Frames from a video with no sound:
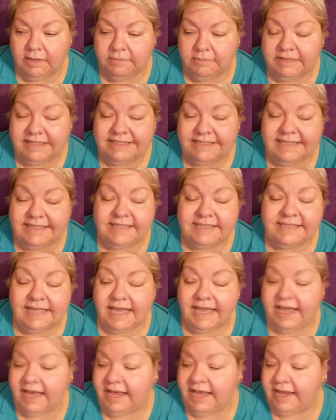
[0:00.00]
because they
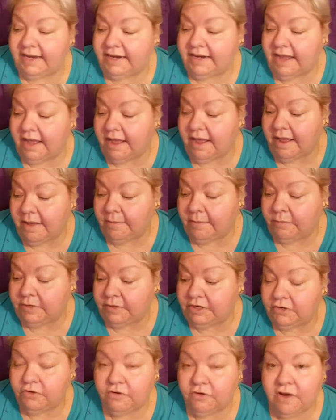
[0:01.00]
said um, when
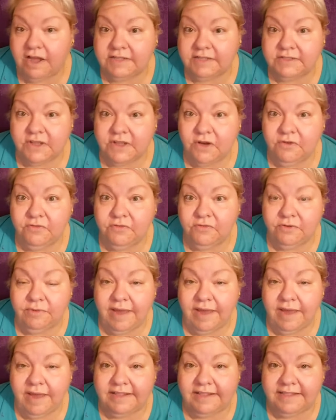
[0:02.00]
you cross over,
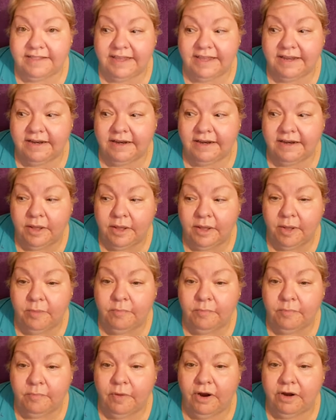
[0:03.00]
right, then
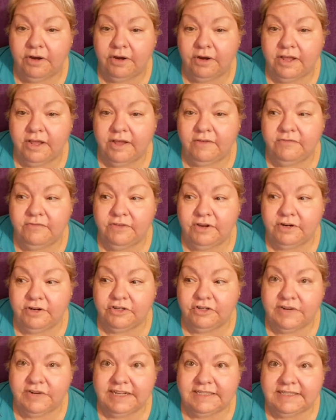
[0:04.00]
part of your
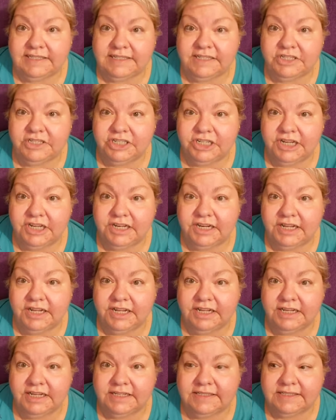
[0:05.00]
transition
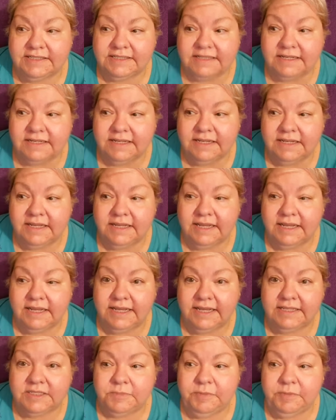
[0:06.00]
is
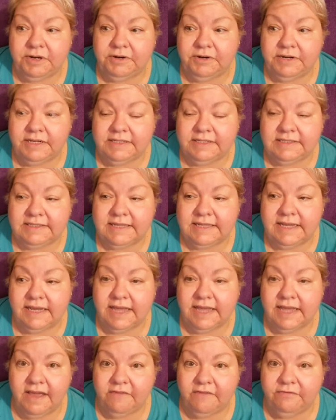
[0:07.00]
experiencing
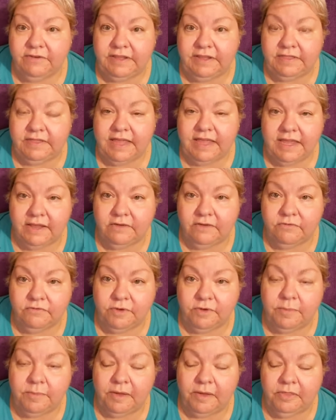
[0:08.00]
everything
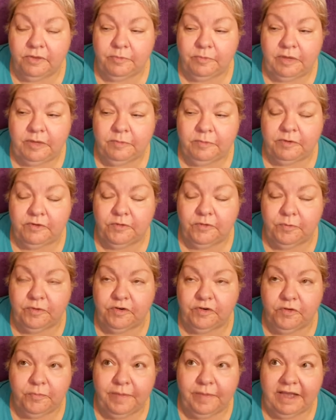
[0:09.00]
from other people's
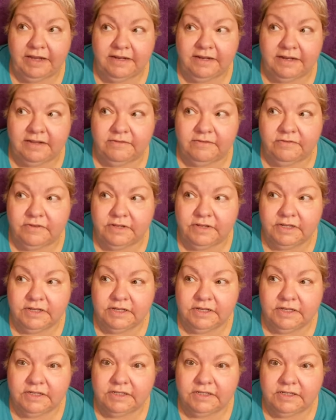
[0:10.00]
perspective.
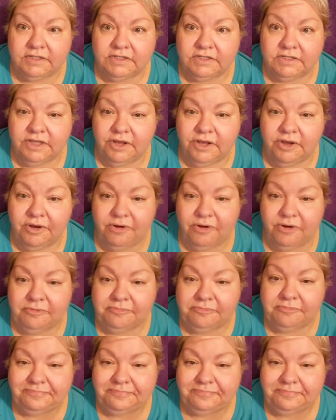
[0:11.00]
So,